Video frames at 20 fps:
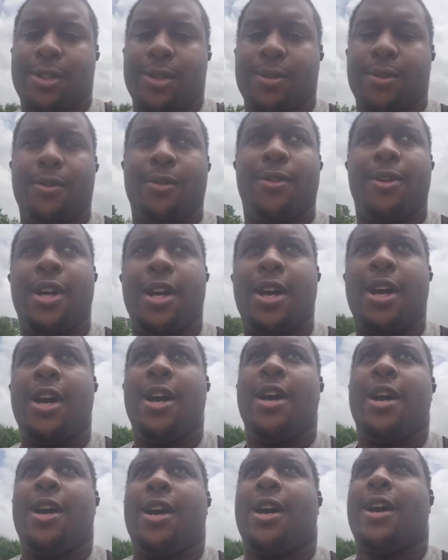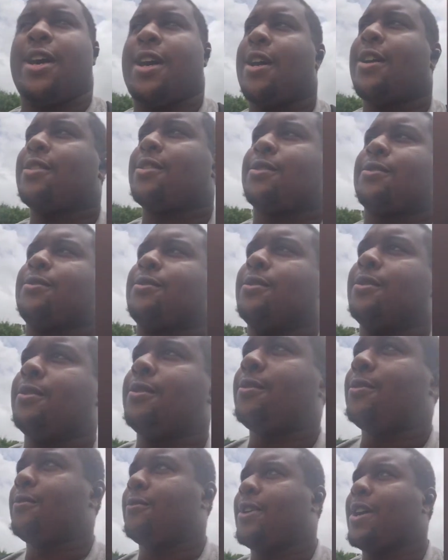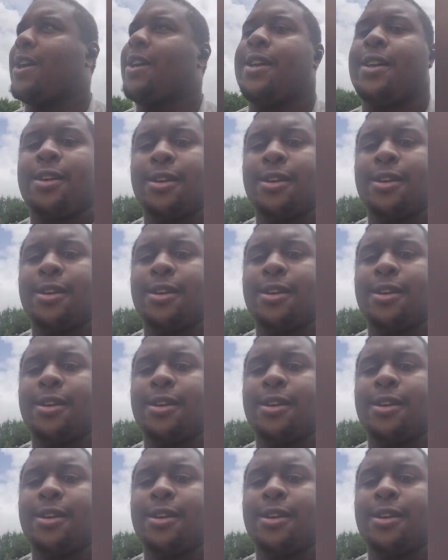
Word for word: to a hair school right